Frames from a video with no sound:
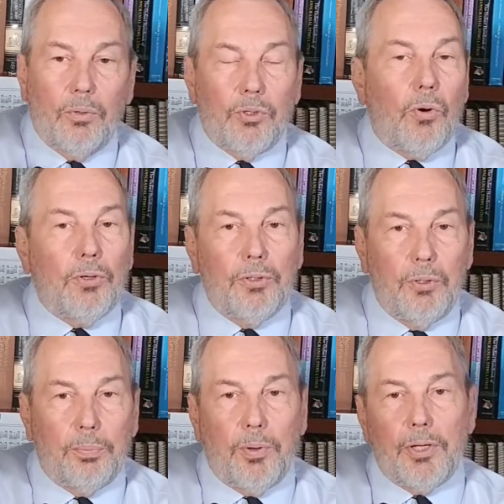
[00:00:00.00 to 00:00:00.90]

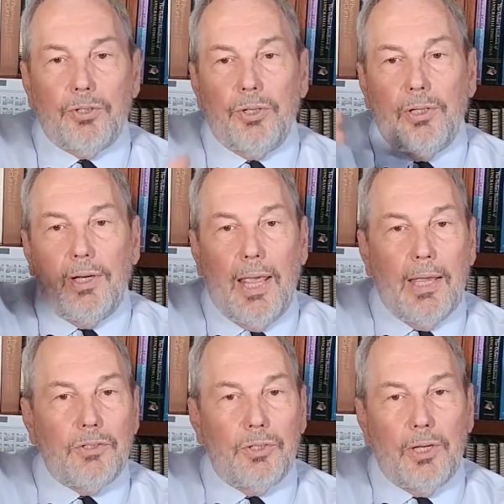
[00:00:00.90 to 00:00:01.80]
retarded depression and
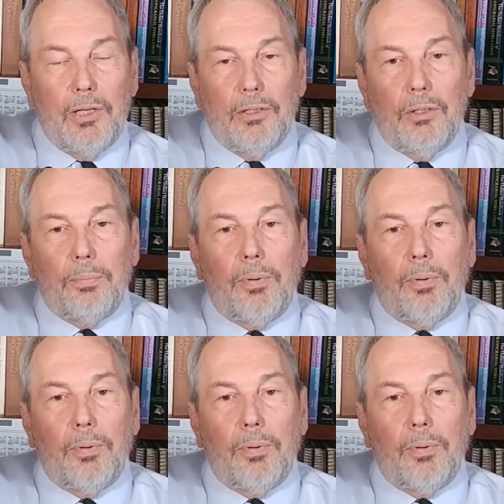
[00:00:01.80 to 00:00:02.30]
agitated